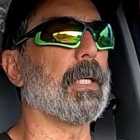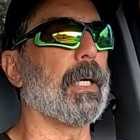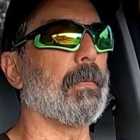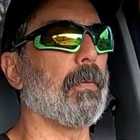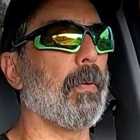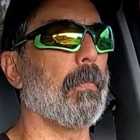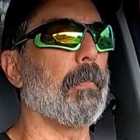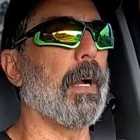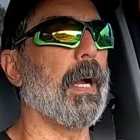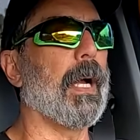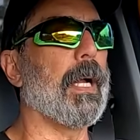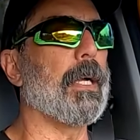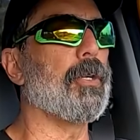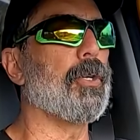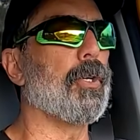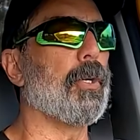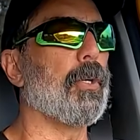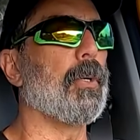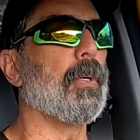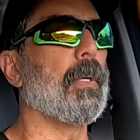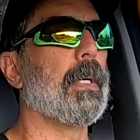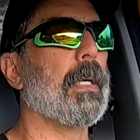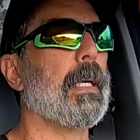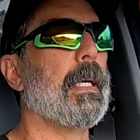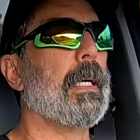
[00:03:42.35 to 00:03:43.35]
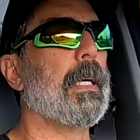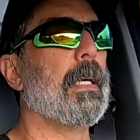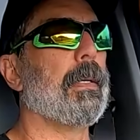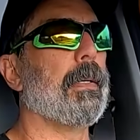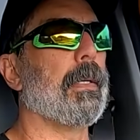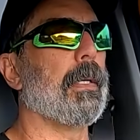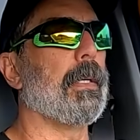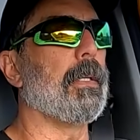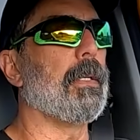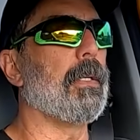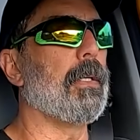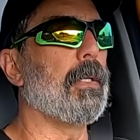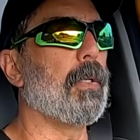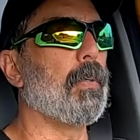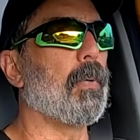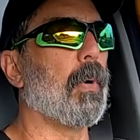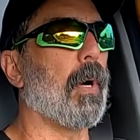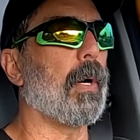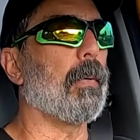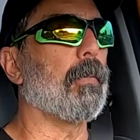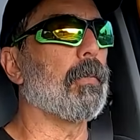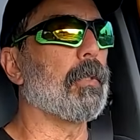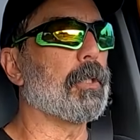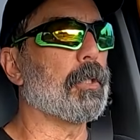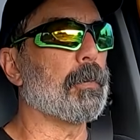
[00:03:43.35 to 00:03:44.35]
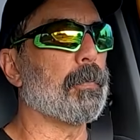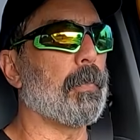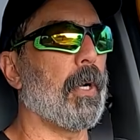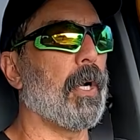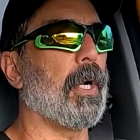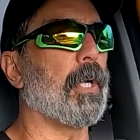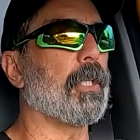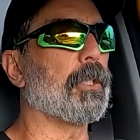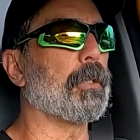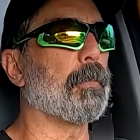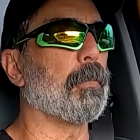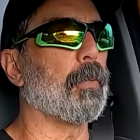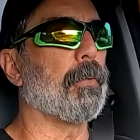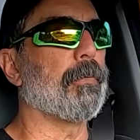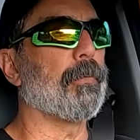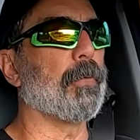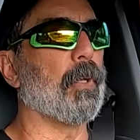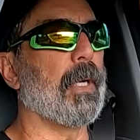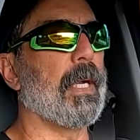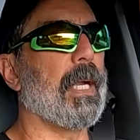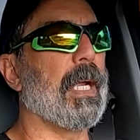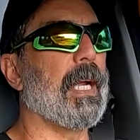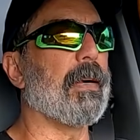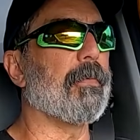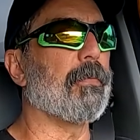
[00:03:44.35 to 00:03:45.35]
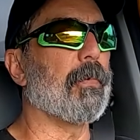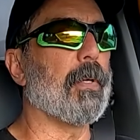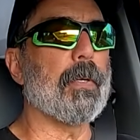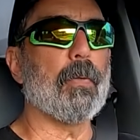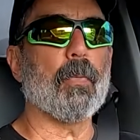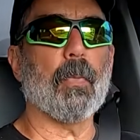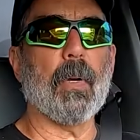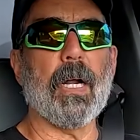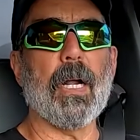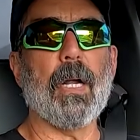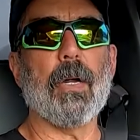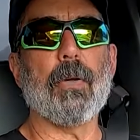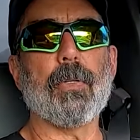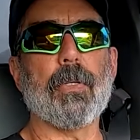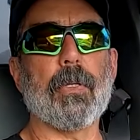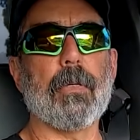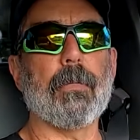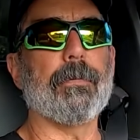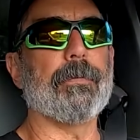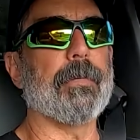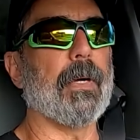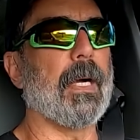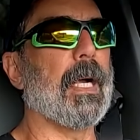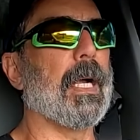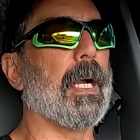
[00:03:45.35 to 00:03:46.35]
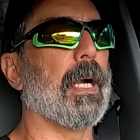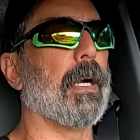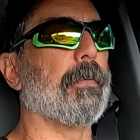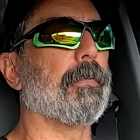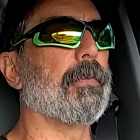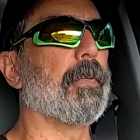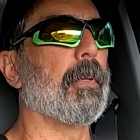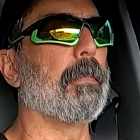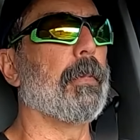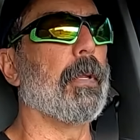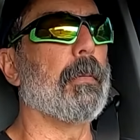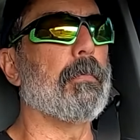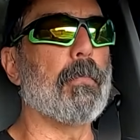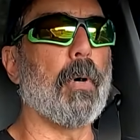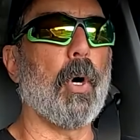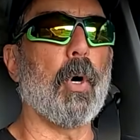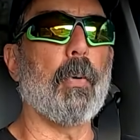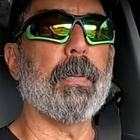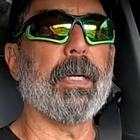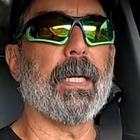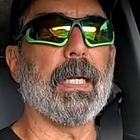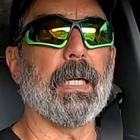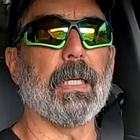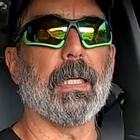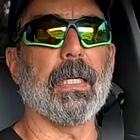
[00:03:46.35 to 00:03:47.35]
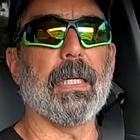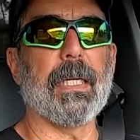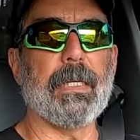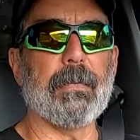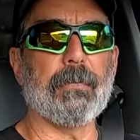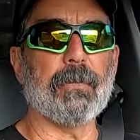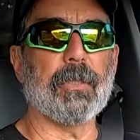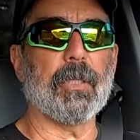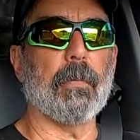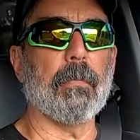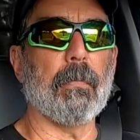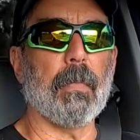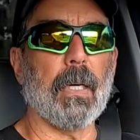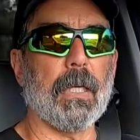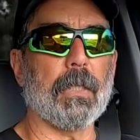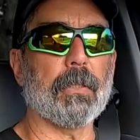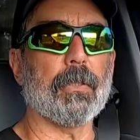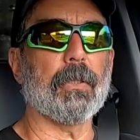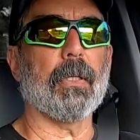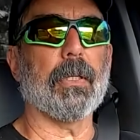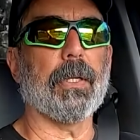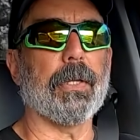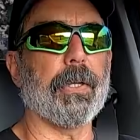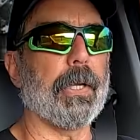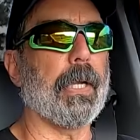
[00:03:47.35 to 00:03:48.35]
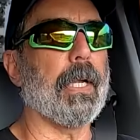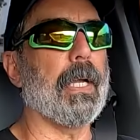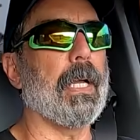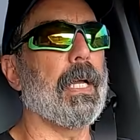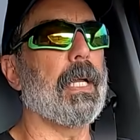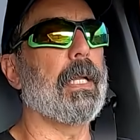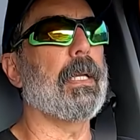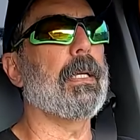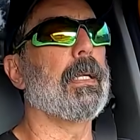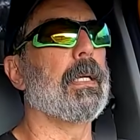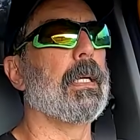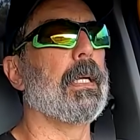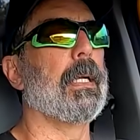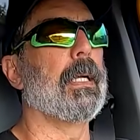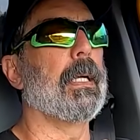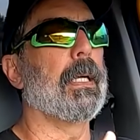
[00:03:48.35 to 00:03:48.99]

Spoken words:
I remind you that you are responsible for every round you fire from the moment it leaves the muzzle of the gun